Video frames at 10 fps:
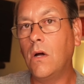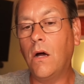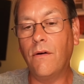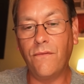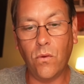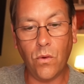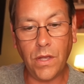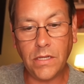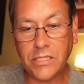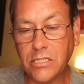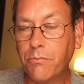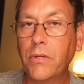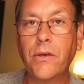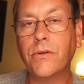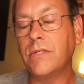Avoid
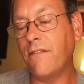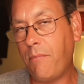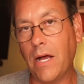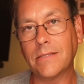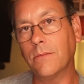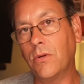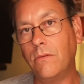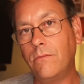splitters if possible.